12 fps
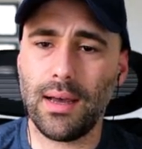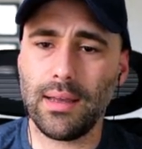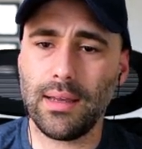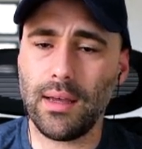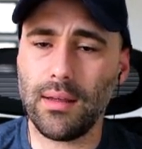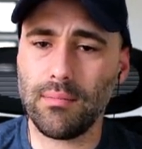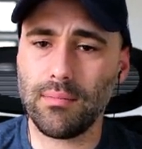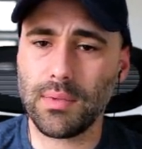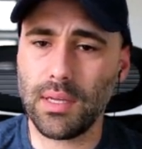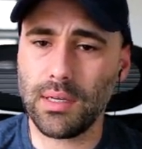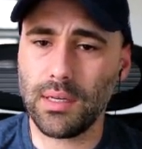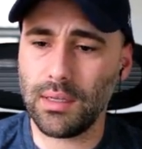am
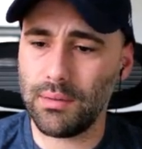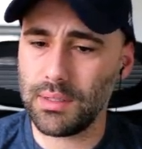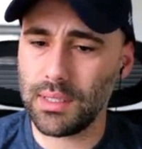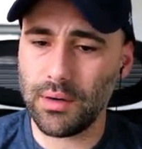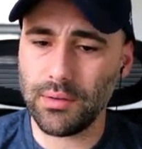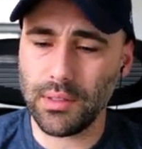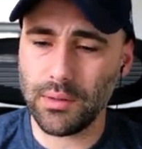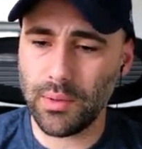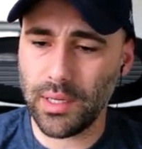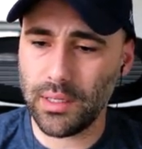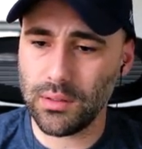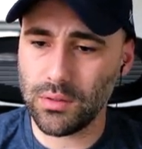getting a bit carried
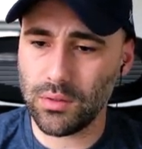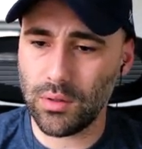away, so I